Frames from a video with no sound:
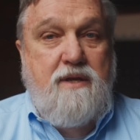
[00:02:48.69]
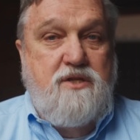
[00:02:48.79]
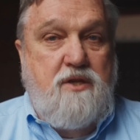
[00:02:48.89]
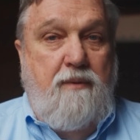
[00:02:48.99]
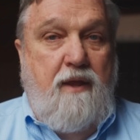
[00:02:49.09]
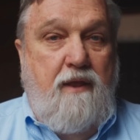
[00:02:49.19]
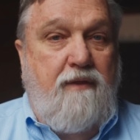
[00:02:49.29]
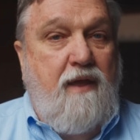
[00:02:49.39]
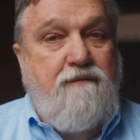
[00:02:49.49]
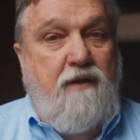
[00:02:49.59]
something
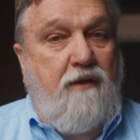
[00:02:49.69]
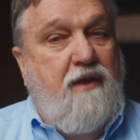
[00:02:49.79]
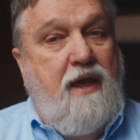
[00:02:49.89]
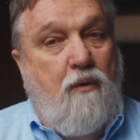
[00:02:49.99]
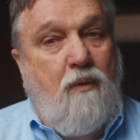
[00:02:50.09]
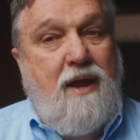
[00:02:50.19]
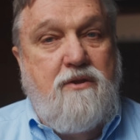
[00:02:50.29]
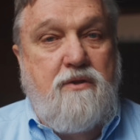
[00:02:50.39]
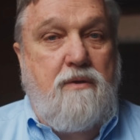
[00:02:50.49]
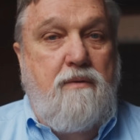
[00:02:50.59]
that they felt they had a right
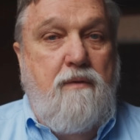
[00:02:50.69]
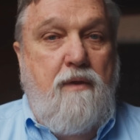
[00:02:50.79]
to.